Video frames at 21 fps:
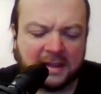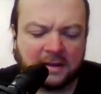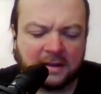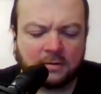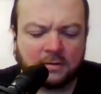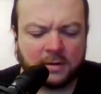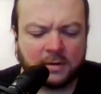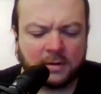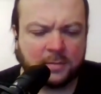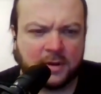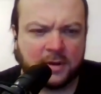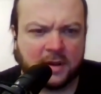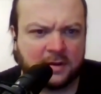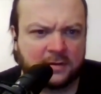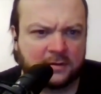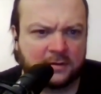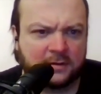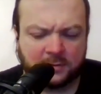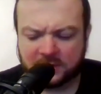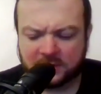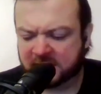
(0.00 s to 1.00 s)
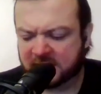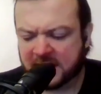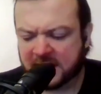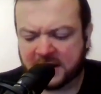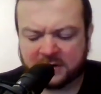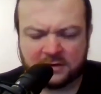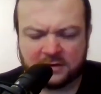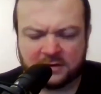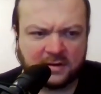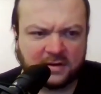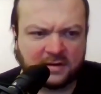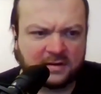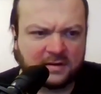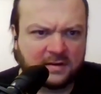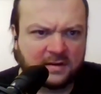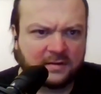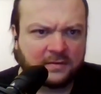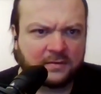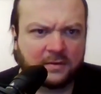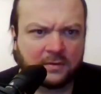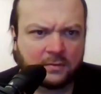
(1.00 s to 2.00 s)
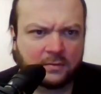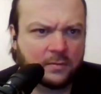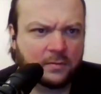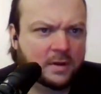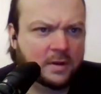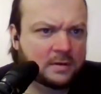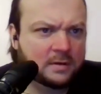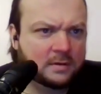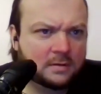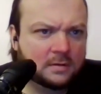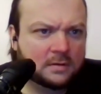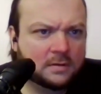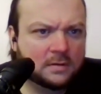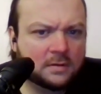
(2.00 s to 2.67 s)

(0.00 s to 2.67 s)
anchoring bias was actually a different one.